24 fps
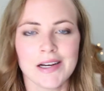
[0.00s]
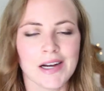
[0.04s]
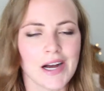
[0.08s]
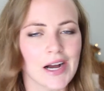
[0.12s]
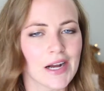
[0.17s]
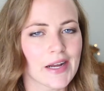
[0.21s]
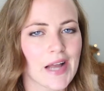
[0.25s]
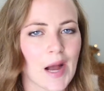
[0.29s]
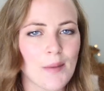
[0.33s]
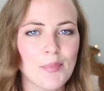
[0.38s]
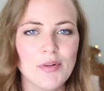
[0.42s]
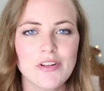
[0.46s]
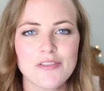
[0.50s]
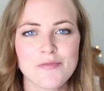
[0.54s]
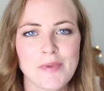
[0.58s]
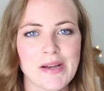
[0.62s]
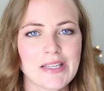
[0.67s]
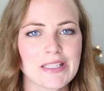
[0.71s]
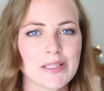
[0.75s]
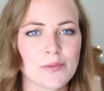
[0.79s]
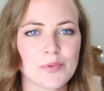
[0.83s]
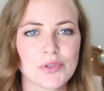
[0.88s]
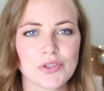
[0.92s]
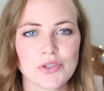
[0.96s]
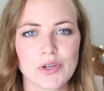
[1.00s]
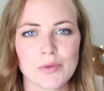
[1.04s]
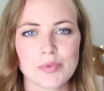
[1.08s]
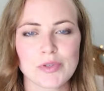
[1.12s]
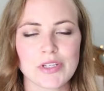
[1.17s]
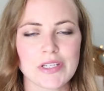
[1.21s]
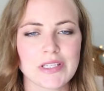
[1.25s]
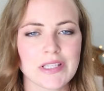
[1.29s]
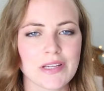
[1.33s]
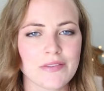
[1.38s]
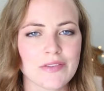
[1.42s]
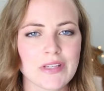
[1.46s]
a couple of my
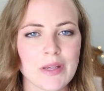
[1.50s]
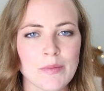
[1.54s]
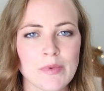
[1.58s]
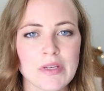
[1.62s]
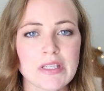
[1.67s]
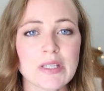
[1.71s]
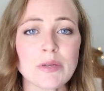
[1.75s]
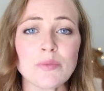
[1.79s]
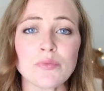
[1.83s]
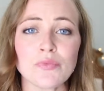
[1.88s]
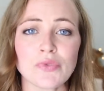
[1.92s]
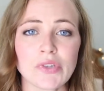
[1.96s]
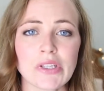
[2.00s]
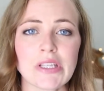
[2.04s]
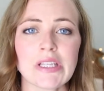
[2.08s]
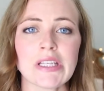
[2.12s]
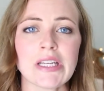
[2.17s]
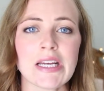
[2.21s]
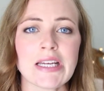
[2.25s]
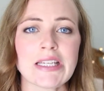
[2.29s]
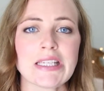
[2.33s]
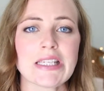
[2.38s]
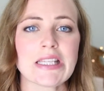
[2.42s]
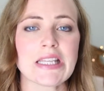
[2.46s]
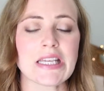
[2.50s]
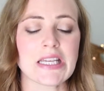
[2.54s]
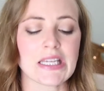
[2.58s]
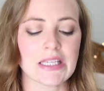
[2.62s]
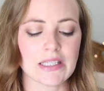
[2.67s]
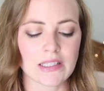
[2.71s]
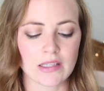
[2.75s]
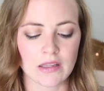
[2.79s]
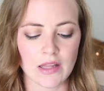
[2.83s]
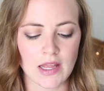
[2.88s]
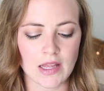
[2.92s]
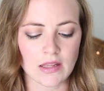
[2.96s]
subscriptions have sent me some really nice
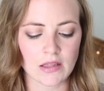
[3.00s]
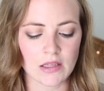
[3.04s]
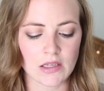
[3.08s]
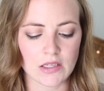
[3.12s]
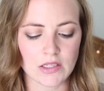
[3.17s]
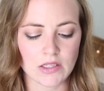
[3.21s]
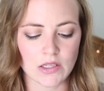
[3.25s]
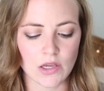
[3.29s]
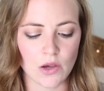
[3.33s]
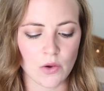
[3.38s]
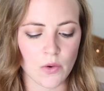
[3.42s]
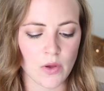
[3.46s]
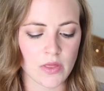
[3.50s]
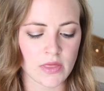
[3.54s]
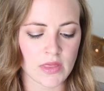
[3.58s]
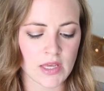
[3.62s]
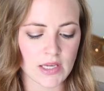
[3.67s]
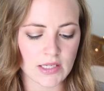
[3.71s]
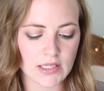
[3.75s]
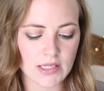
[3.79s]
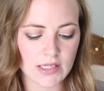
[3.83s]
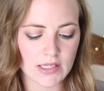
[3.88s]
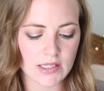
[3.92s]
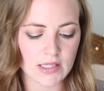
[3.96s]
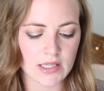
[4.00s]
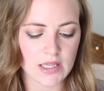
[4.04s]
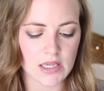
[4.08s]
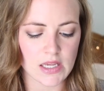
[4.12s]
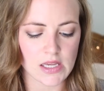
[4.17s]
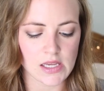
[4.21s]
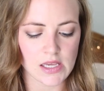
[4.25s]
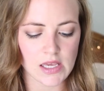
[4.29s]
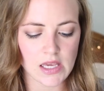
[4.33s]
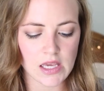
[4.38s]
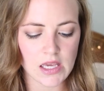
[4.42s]
things lately. So this is the